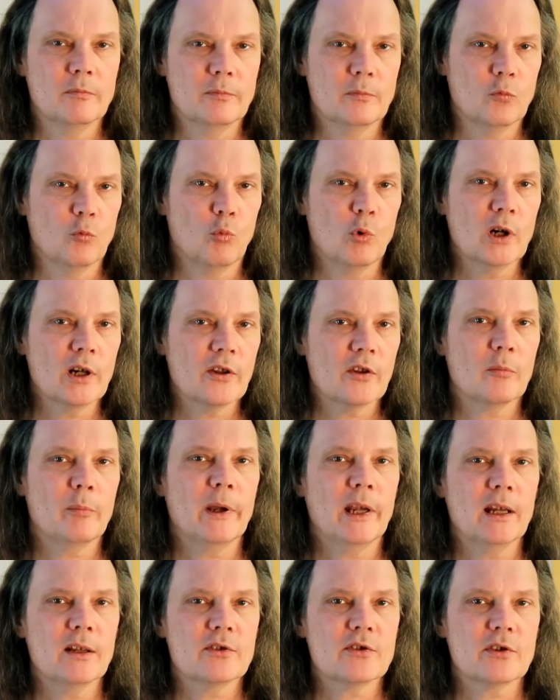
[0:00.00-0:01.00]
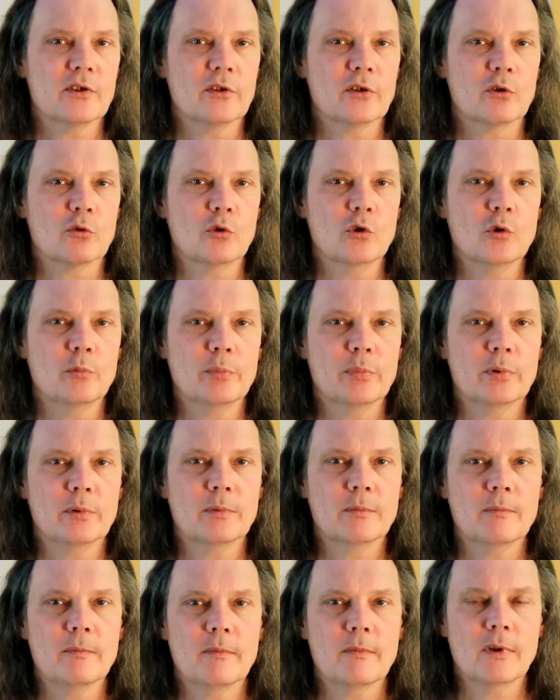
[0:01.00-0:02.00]
one of the bands in the group
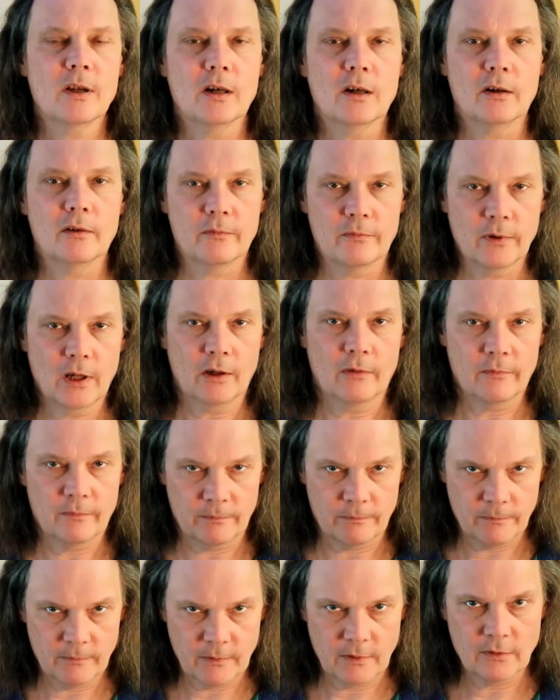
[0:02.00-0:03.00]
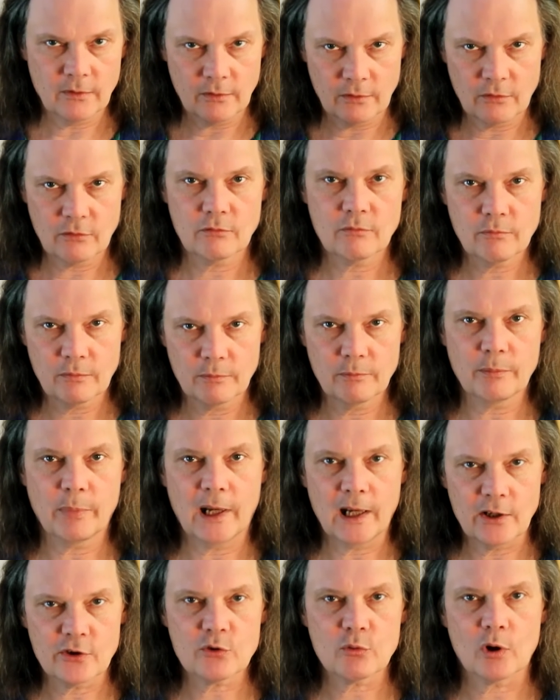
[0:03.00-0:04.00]
of of
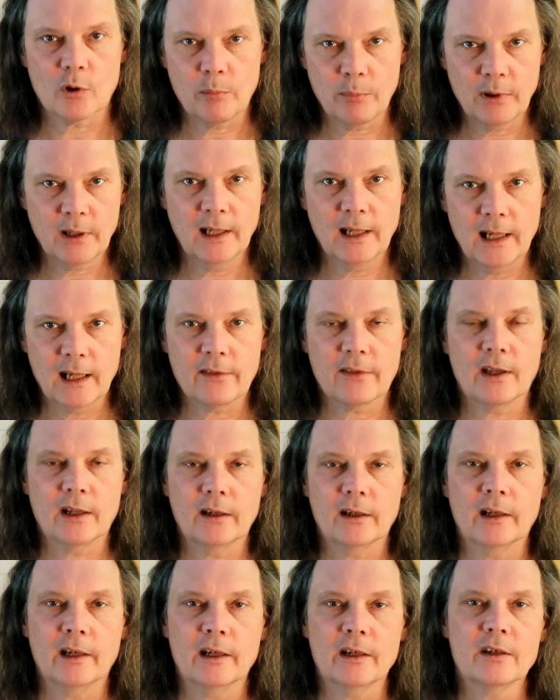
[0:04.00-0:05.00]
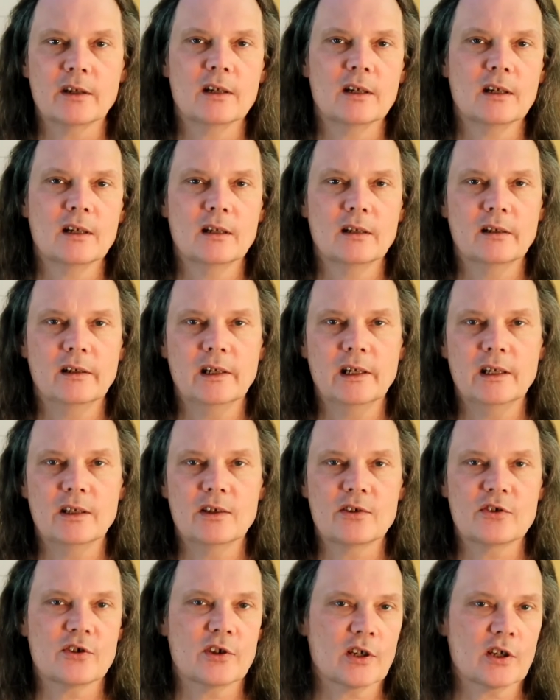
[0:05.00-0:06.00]
bands who are playing that night
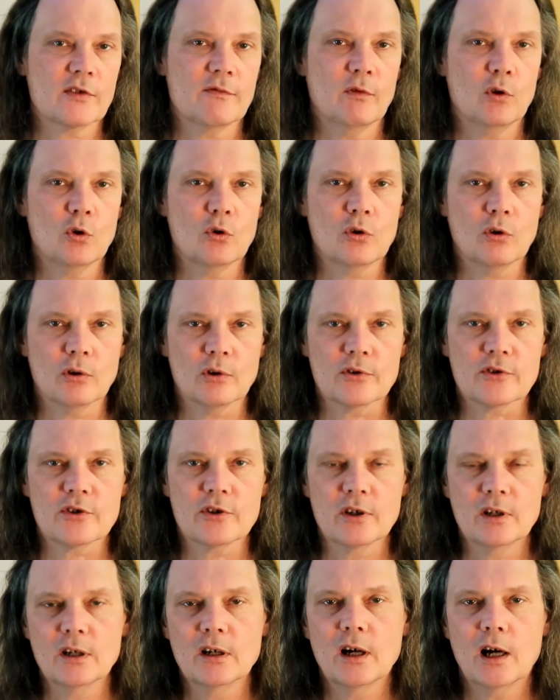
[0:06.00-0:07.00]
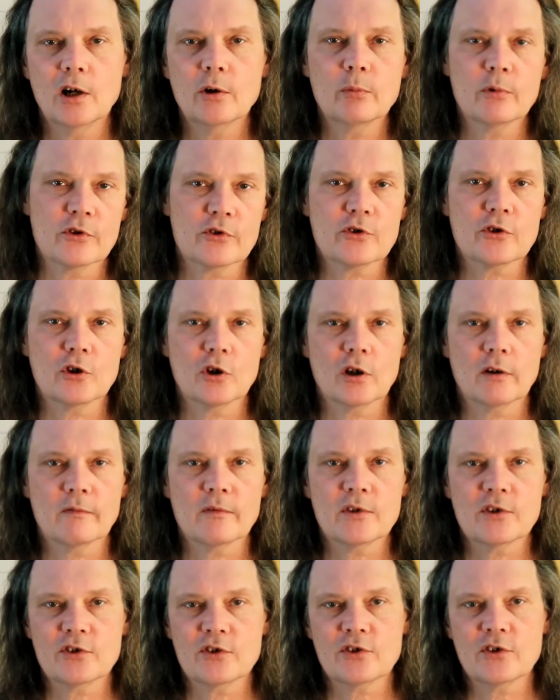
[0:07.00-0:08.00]
need six vocals, I'll reserve
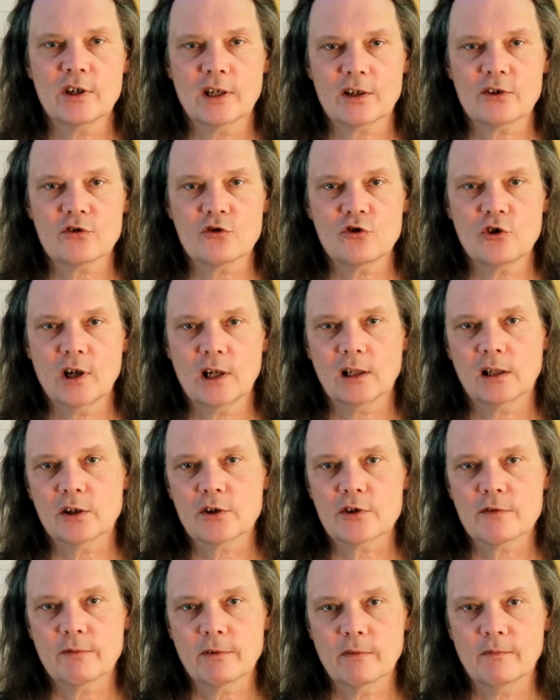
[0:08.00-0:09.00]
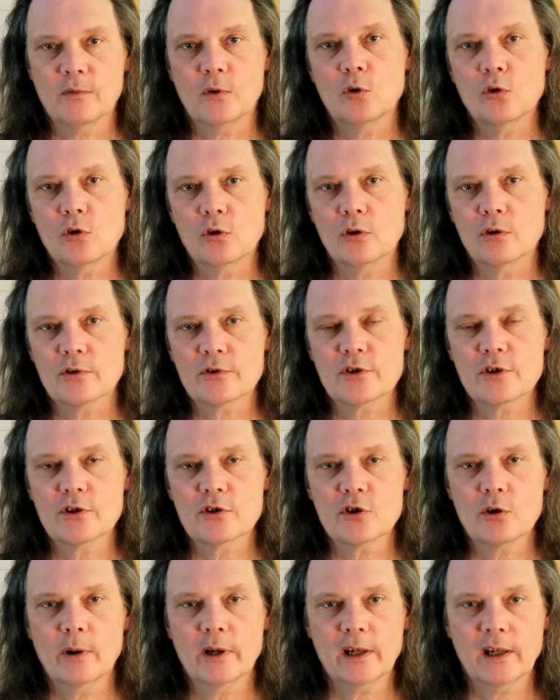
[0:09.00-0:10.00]
six channels for vocals
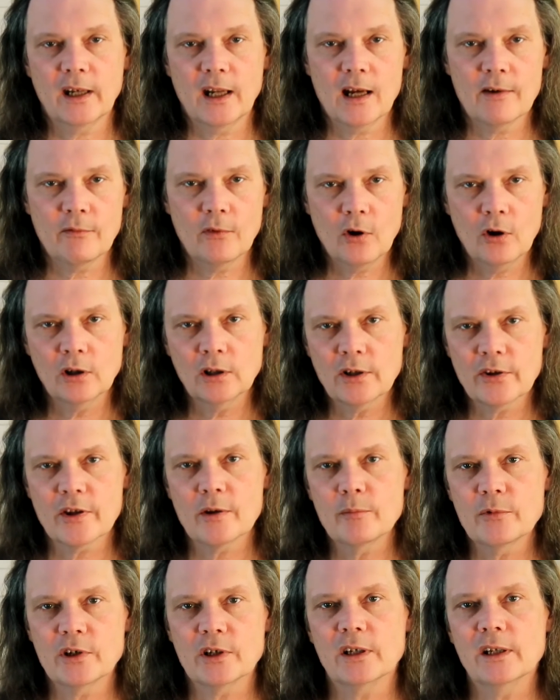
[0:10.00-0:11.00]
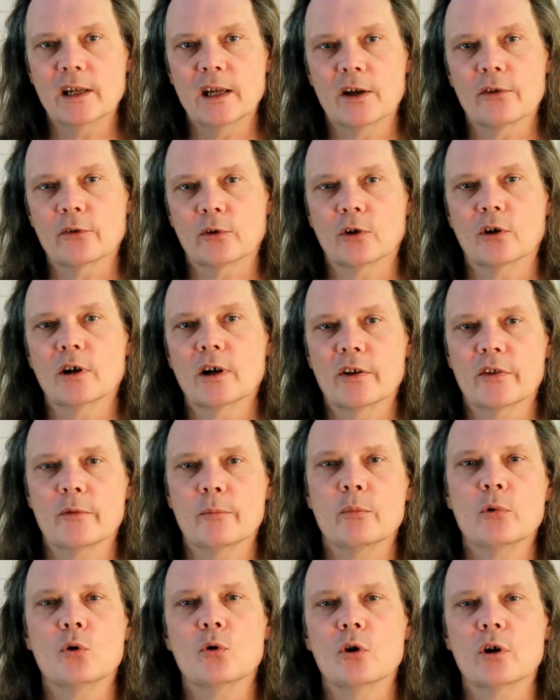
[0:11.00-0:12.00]
so I can have all of them together on the
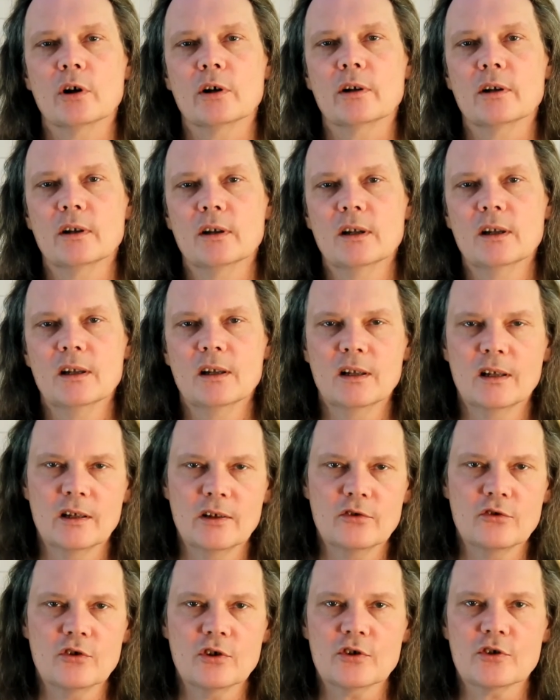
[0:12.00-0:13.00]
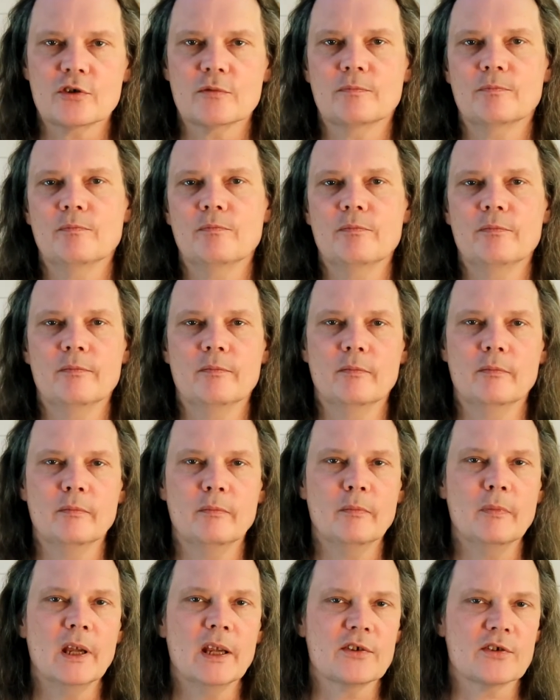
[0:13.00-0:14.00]
board. Just
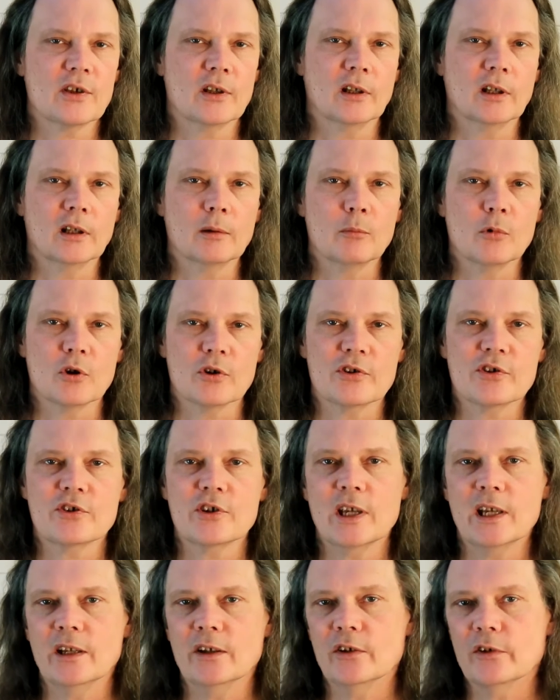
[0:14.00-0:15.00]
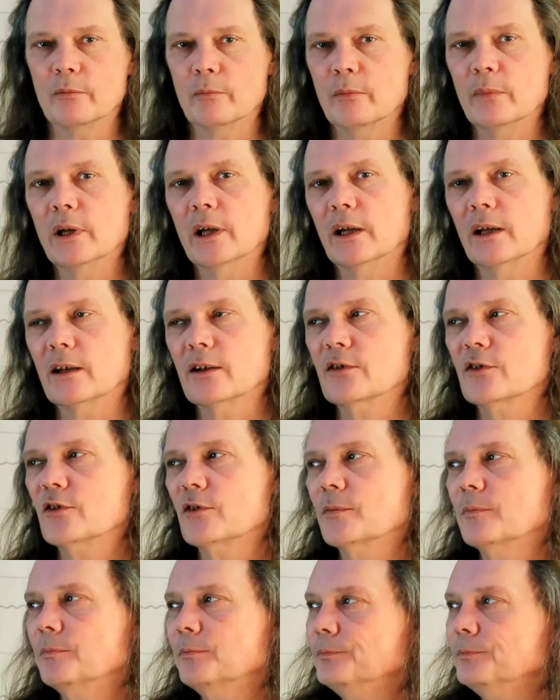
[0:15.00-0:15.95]
makes it a little more sane to mix.